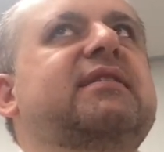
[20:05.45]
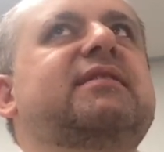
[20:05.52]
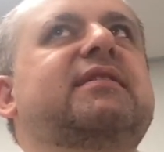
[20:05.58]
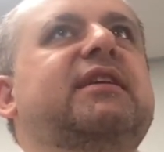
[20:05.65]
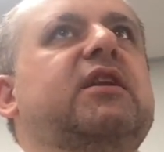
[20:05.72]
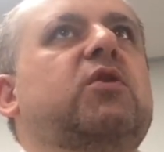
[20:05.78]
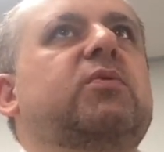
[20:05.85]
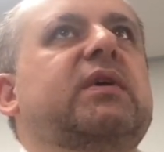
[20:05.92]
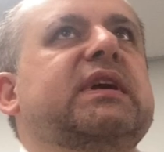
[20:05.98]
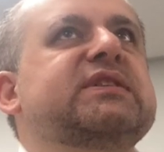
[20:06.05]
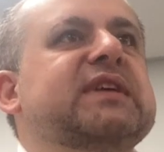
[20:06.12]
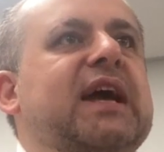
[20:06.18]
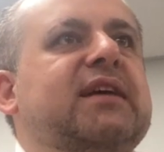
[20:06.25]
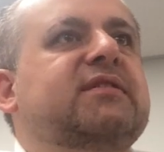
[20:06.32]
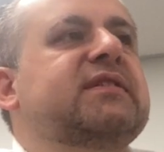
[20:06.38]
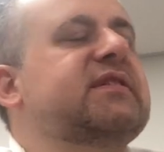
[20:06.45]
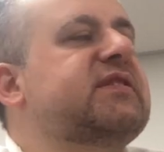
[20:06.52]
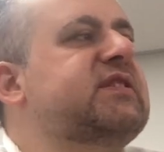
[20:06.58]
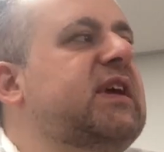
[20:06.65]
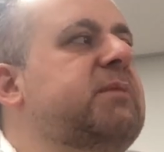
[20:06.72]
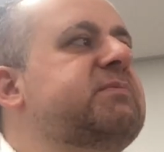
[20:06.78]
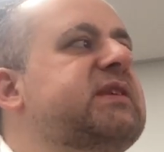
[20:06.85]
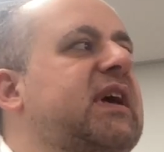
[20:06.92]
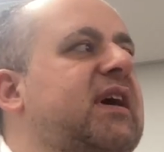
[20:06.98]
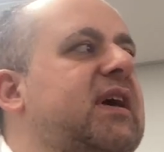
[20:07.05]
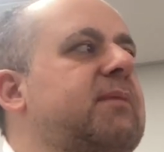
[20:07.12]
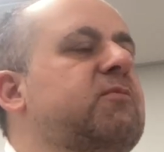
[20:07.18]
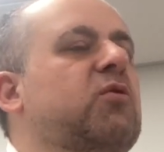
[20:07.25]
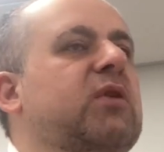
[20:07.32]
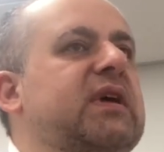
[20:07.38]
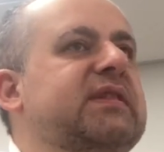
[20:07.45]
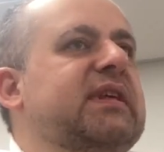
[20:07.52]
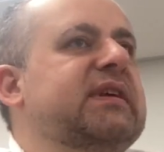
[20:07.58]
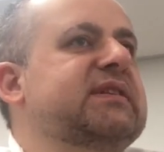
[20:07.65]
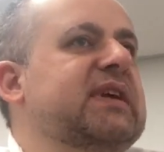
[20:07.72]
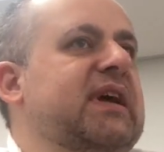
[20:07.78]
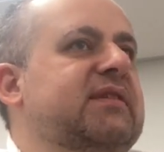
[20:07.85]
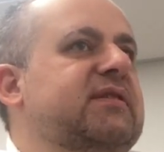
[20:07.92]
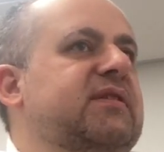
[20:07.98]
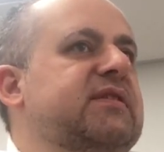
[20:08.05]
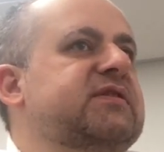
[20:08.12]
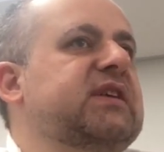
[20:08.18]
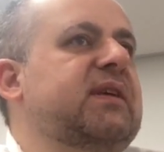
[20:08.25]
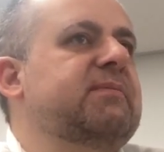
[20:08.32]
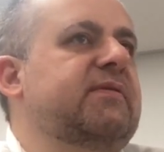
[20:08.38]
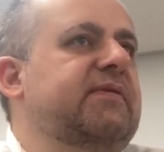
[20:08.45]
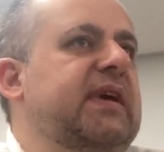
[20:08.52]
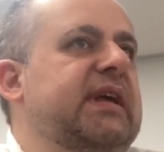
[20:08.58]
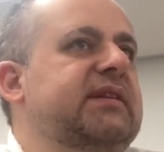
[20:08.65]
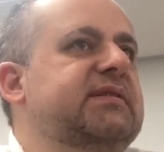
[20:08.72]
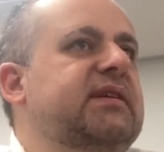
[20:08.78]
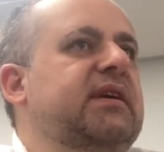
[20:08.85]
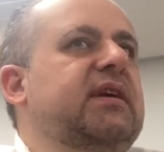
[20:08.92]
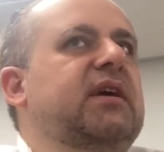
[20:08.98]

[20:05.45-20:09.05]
you know, exactly the same time or at exactly the same event.